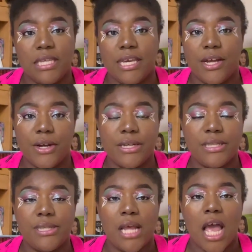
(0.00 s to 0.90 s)

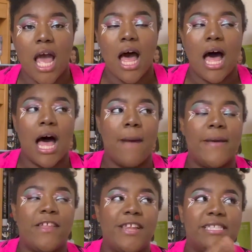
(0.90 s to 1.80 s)
years? And
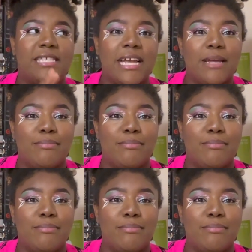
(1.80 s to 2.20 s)
then the second